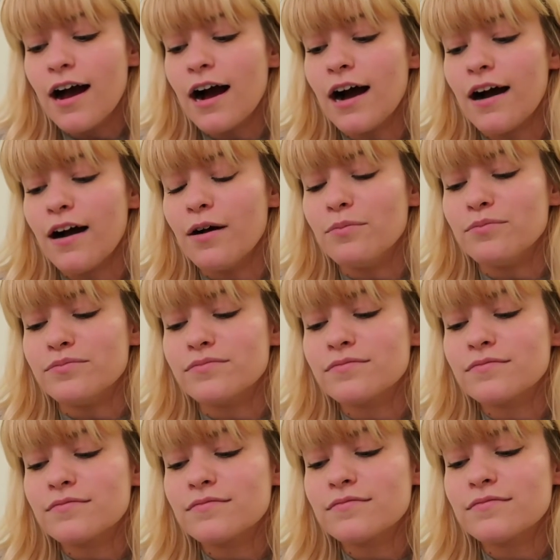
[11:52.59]

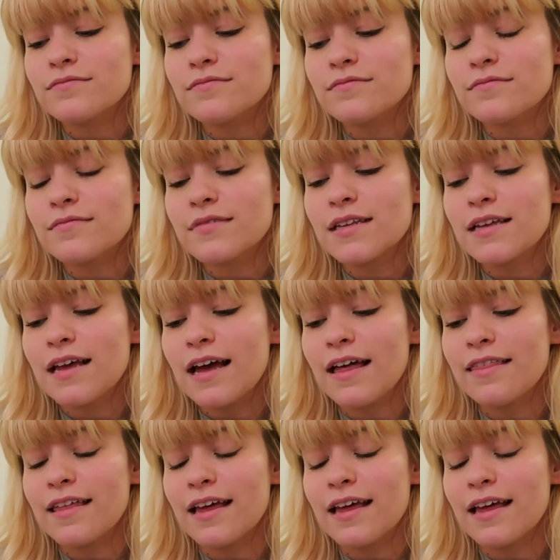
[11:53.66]
And